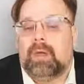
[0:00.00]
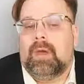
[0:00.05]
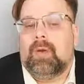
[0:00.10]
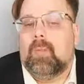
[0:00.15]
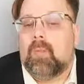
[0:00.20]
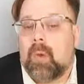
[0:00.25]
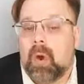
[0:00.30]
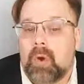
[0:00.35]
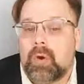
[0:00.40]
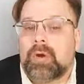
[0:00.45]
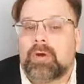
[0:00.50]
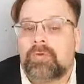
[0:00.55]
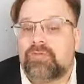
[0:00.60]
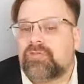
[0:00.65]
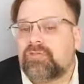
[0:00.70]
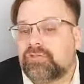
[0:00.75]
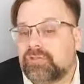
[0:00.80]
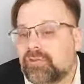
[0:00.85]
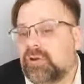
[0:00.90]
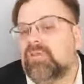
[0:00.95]
More
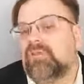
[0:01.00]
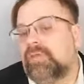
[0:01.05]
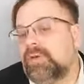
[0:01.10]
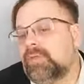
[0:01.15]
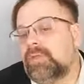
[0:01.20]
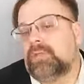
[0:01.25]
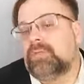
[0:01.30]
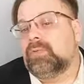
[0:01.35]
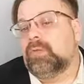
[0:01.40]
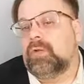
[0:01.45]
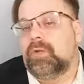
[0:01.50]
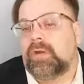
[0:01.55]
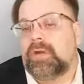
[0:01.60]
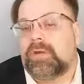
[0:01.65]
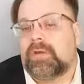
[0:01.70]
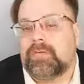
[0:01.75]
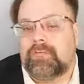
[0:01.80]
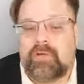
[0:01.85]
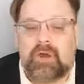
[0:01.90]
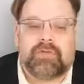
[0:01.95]
should have been
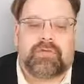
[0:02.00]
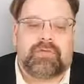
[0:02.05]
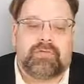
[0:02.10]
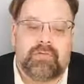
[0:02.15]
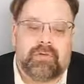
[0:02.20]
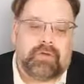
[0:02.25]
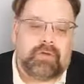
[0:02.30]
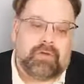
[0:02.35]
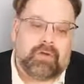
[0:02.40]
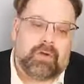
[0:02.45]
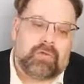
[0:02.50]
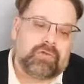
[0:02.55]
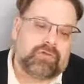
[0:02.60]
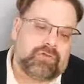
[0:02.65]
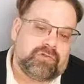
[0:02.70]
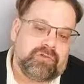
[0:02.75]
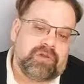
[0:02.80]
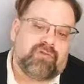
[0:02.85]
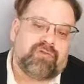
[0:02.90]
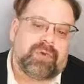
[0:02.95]
deployed, and Russian reserves
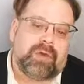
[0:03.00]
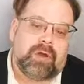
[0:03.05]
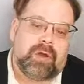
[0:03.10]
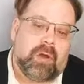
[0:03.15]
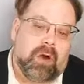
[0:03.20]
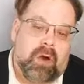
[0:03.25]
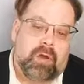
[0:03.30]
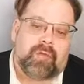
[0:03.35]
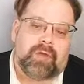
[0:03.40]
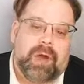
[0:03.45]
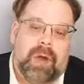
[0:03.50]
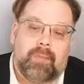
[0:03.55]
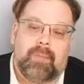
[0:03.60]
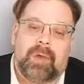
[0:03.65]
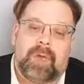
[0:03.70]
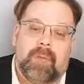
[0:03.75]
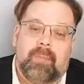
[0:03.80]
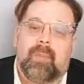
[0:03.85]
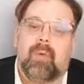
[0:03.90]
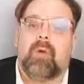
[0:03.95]
should have been called up
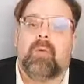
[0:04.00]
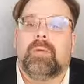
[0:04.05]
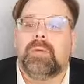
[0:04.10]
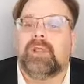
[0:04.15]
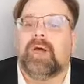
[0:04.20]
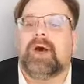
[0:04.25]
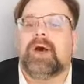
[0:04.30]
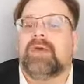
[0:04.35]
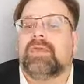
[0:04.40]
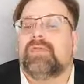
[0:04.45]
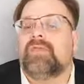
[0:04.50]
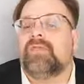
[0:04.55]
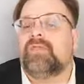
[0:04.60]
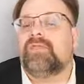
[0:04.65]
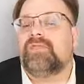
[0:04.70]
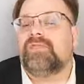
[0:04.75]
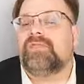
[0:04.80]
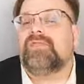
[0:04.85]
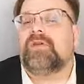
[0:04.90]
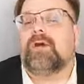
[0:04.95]
and mobilized
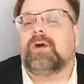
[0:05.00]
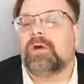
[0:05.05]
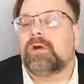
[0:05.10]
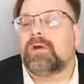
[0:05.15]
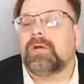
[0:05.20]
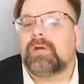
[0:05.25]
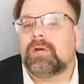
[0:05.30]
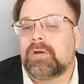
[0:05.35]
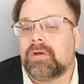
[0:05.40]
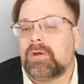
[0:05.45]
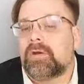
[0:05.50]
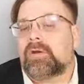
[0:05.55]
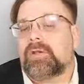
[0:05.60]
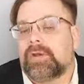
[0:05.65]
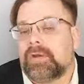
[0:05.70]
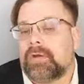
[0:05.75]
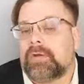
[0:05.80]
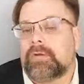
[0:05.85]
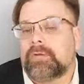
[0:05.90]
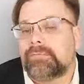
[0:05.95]
far
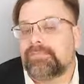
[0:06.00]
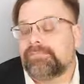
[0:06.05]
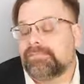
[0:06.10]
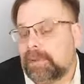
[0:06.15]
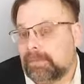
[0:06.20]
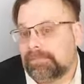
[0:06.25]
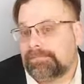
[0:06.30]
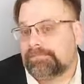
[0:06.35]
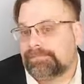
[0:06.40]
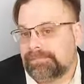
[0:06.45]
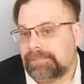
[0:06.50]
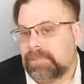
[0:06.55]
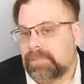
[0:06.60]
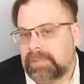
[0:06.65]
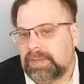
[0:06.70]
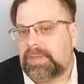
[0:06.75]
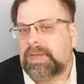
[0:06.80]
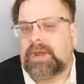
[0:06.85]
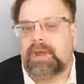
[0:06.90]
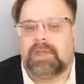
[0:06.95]
earlier, from the
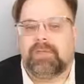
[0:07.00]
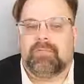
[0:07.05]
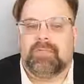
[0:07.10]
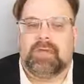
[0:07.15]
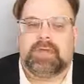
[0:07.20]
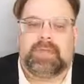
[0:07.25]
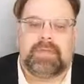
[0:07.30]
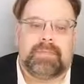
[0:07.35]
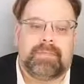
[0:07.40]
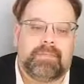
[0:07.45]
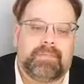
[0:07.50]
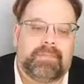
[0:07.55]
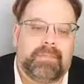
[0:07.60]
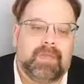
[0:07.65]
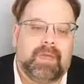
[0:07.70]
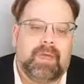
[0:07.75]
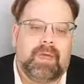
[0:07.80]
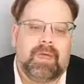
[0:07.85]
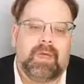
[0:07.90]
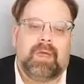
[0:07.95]
beginning, really.
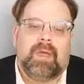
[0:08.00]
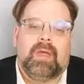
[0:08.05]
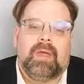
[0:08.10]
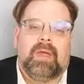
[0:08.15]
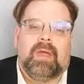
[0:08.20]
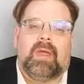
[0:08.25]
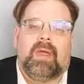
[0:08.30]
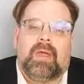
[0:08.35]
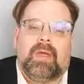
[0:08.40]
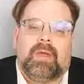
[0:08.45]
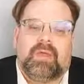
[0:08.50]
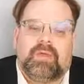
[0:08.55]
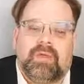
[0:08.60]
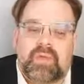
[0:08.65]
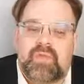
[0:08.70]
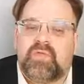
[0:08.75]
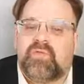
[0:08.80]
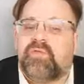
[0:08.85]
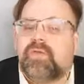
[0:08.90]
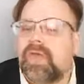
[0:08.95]

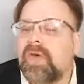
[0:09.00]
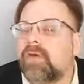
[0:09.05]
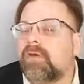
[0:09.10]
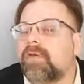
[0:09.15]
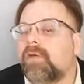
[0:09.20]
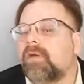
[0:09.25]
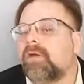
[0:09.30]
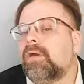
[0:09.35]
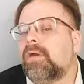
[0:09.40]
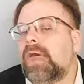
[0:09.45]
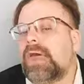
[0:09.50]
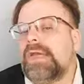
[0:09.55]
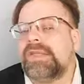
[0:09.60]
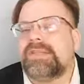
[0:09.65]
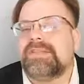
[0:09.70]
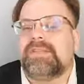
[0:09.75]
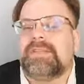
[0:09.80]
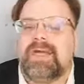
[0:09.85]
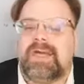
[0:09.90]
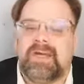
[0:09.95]
This failure
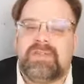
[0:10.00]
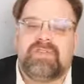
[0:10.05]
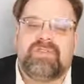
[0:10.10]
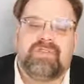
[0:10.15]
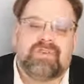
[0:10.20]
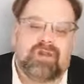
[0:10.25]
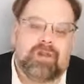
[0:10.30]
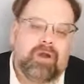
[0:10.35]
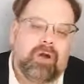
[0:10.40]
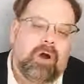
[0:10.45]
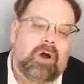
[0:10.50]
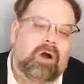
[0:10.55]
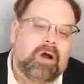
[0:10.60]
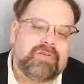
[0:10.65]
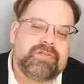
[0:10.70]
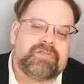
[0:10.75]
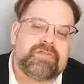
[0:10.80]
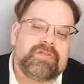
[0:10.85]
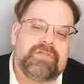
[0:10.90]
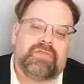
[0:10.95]
has led to
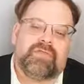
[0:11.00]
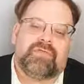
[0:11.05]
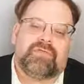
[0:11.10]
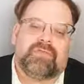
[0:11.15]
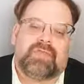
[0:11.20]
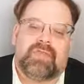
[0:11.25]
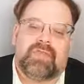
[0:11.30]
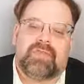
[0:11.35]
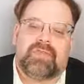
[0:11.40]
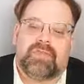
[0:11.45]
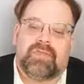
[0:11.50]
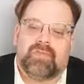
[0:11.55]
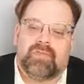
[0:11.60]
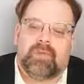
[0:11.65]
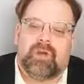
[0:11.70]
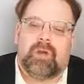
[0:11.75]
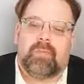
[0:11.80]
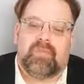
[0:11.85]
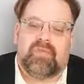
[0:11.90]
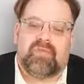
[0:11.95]
costly defeats in
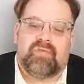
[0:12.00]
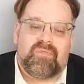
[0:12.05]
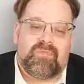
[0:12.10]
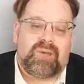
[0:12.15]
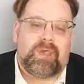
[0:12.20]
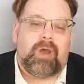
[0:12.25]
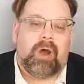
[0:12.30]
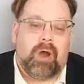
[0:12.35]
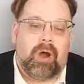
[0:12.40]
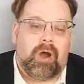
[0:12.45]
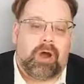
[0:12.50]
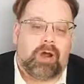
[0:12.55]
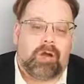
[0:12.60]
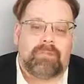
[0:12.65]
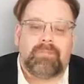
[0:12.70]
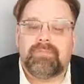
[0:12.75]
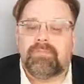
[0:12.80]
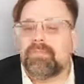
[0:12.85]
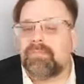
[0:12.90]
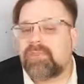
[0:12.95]
terms of PR,
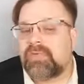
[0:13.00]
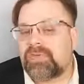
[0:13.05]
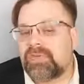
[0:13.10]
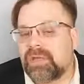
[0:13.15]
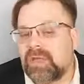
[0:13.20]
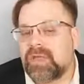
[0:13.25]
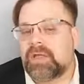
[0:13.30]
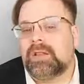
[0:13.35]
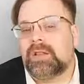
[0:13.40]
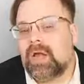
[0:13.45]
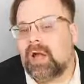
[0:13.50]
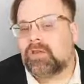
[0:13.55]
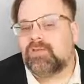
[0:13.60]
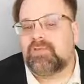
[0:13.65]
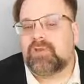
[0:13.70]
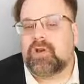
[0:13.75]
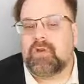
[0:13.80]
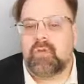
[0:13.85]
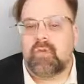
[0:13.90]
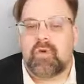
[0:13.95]

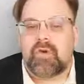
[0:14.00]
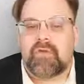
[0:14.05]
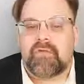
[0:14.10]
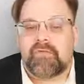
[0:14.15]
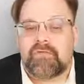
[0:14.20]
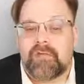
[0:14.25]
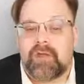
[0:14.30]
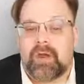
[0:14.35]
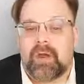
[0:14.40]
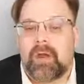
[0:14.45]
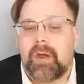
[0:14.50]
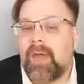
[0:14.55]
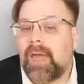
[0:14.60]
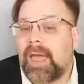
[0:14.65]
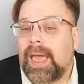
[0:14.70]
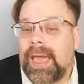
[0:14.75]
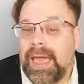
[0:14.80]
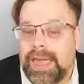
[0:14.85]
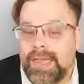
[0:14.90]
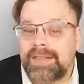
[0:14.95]
psychological warfare,
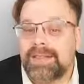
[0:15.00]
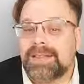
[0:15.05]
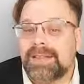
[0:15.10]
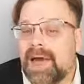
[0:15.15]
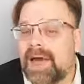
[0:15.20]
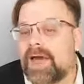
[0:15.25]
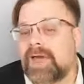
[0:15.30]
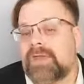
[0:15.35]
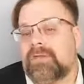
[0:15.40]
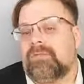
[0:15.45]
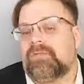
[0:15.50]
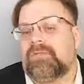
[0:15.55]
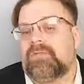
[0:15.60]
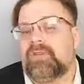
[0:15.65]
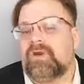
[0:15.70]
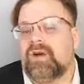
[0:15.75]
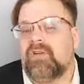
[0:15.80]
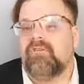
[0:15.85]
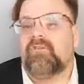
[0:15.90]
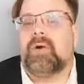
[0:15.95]
and lives
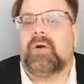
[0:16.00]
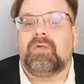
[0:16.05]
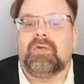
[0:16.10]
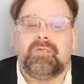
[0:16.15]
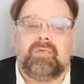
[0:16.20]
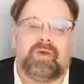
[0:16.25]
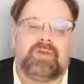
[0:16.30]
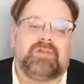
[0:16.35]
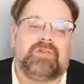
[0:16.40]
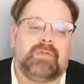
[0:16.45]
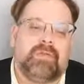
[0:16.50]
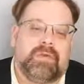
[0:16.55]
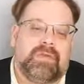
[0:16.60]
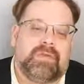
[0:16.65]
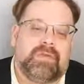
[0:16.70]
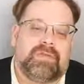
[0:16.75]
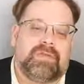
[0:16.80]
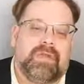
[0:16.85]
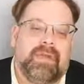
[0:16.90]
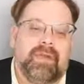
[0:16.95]
of both Russian
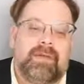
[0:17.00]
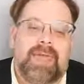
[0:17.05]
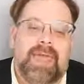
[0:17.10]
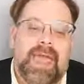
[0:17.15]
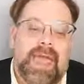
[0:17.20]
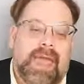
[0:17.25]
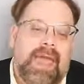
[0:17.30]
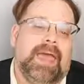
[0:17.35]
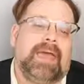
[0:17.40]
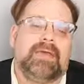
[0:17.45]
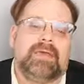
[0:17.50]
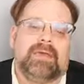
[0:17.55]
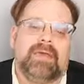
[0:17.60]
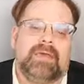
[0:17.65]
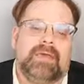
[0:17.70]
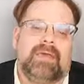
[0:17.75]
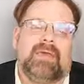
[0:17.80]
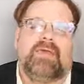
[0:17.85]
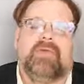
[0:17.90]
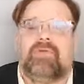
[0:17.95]
military and
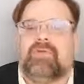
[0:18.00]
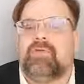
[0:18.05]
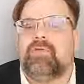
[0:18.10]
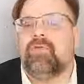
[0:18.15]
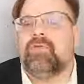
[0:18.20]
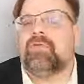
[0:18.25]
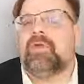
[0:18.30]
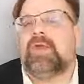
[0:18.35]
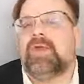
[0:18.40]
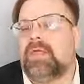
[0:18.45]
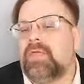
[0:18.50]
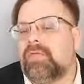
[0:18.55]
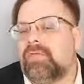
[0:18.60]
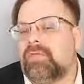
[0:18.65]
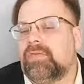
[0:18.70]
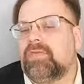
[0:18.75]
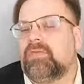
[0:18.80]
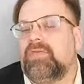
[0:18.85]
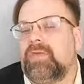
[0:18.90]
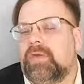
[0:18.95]
East Ukrainian
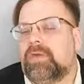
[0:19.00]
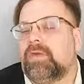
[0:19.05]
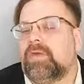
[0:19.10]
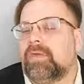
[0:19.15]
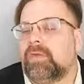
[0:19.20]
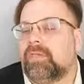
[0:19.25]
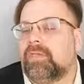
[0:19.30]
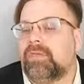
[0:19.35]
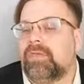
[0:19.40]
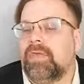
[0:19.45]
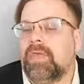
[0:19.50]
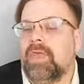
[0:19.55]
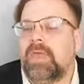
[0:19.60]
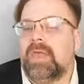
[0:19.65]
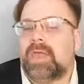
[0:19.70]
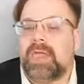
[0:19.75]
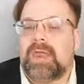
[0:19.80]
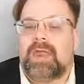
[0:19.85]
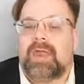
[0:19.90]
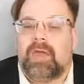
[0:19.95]
civilians
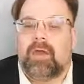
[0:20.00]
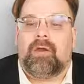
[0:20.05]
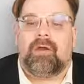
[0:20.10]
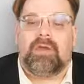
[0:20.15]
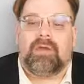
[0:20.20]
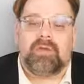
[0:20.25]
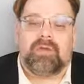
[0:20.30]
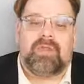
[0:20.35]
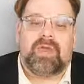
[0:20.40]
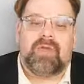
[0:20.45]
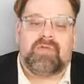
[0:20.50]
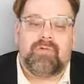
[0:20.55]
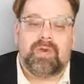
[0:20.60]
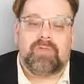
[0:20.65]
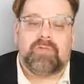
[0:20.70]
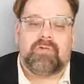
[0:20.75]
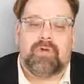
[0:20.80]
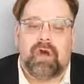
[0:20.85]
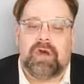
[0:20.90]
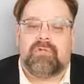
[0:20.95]
in areas they have
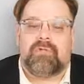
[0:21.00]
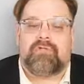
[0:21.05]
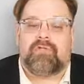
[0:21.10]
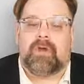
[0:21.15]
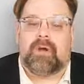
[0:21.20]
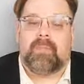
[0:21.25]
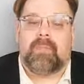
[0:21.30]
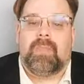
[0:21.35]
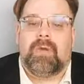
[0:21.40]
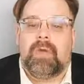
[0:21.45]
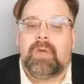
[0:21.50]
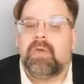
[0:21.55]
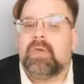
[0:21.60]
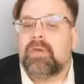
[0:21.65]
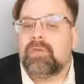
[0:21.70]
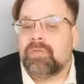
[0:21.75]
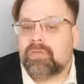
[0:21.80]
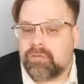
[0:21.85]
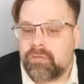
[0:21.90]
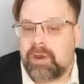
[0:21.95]
withdrawn from,
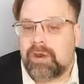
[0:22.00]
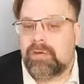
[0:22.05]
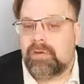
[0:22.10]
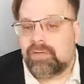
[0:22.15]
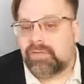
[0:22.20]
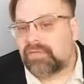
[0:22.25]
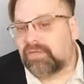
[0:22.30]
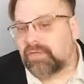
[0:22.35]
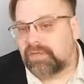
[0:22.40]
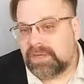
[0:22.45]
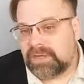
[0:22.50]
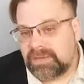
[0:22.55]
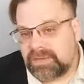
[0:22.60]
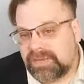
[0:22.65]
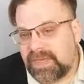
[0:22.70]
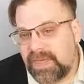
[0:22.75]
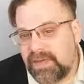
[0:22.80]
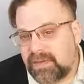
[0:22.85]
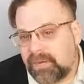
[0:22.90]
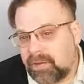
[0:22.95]
surrendered to the
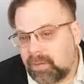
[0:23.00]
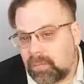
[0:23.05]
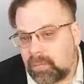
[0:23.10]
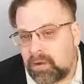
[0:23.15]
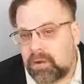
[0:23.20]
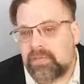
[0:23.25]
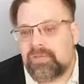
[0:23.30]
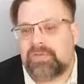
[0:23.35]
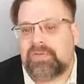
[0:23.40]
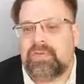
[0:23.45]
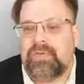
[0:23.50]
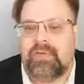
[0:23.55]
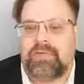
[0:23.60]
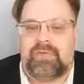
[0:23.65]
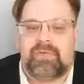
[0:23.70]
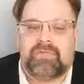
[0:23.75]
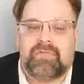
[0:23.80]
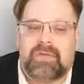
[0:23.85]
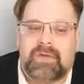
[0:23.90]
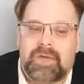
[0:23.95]
tender
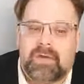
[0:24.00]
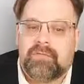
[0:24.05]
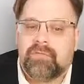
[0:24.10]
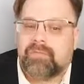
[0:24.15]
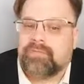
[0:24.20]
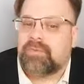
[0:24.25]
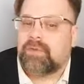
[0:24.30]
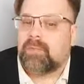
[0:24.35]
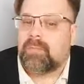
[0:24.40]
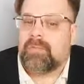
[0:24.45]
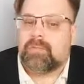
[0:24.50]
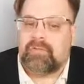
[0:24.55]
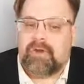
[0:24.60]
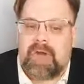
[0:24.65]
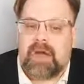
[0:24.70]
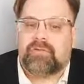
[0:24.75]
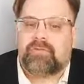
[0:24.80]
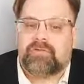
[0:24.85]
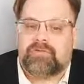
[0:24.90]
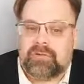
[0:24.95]
mercies of Kiev regime
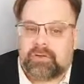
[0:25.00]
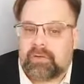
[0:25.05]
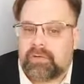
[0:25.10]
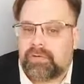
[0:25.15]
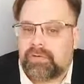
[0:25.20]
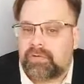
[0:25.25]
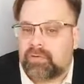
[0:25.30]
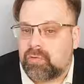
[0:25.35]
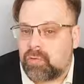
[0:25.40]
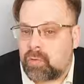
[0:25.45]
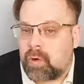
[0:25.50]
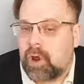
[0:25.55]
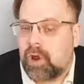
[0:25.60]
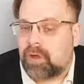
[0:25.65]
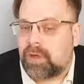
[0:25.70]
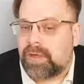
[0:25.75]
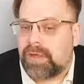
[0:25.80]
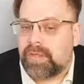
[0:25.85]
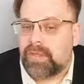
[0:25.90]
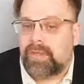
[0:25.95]
brown shirts, who
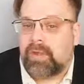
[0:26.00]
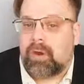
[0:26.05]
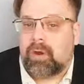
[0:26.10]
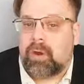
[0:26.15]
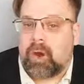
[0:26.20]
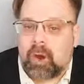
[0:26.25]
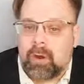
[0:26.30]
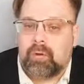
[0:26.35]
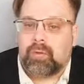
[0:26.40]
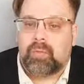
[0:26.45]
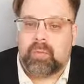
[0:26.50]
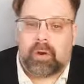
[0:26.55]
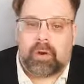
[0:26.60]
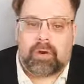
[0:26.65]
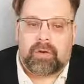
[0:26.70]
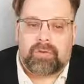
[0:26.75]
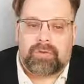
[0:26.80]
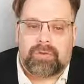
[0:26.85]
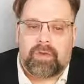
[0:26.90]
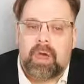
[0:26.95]
are, in their own
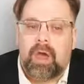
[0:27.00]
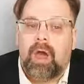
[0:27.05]
words,